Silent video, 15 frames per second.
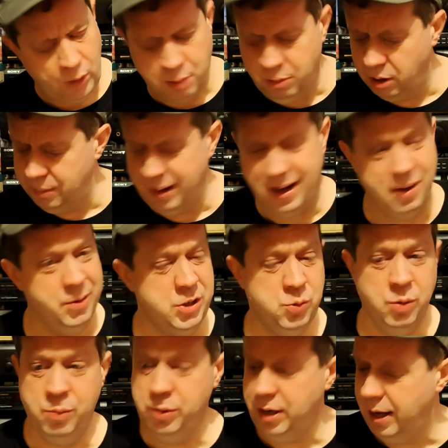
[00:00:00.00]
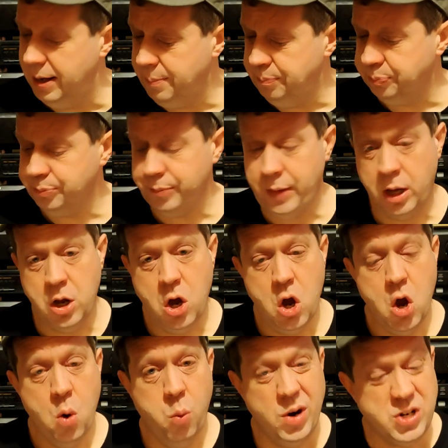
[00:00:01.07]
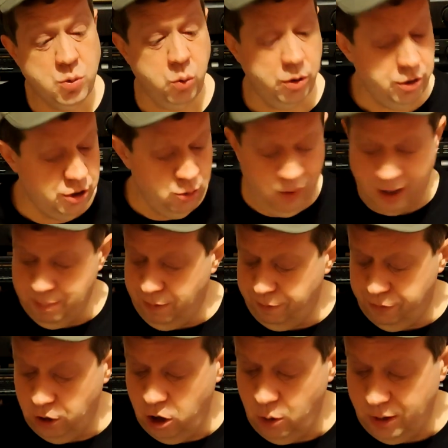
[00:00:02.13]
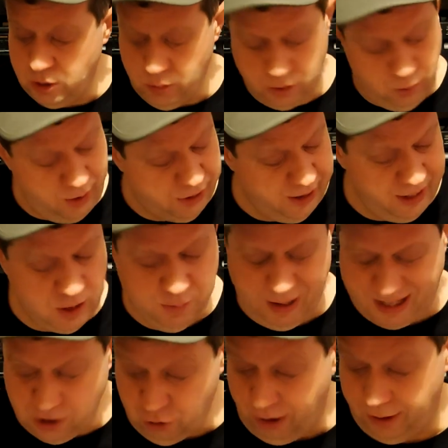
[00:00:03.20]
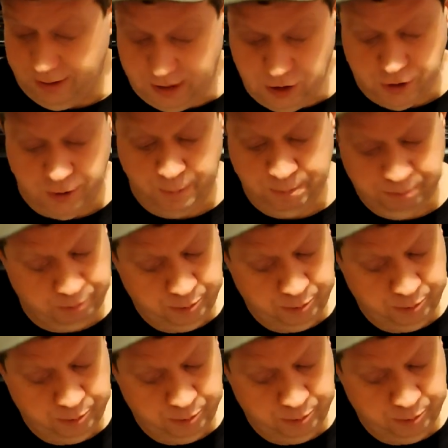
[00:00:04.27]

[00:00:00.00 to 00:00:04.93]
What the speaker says: What am I? Which one would I? Which one do I prefer? Which one do I think is better out of these two?